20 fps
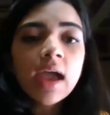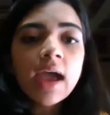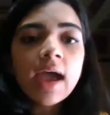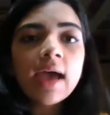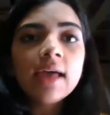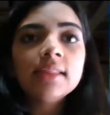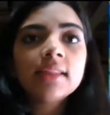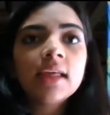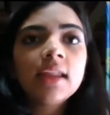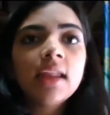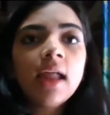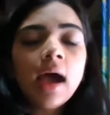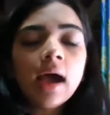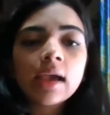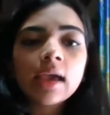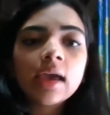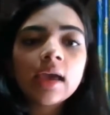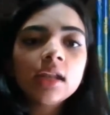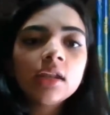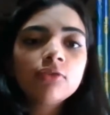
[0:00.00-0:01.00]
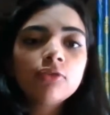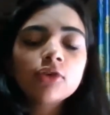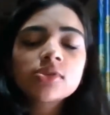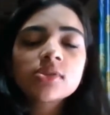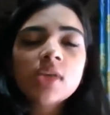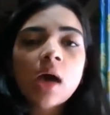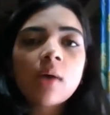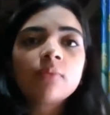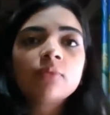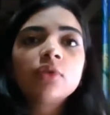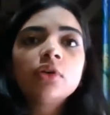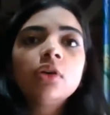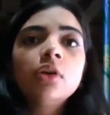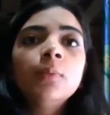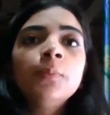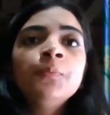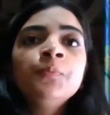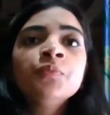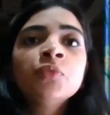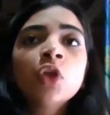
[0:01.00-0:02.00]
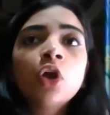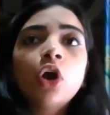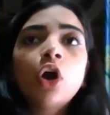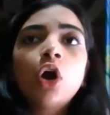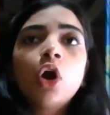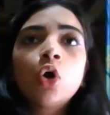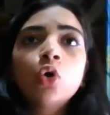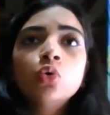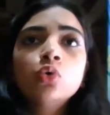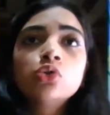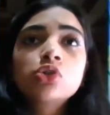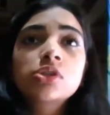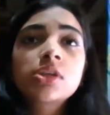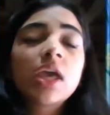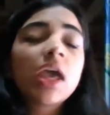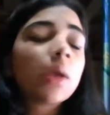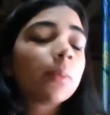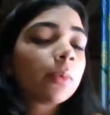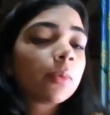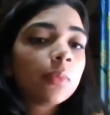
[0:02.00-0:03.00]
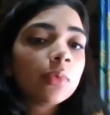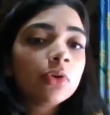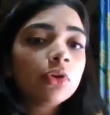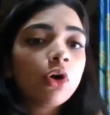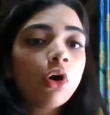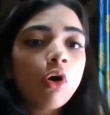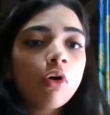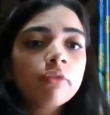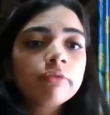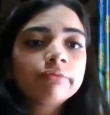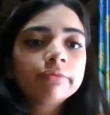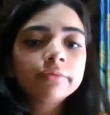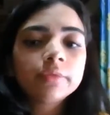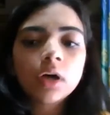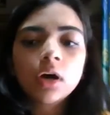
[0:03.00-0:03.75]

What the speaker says: And then again, if you're someone who's capable of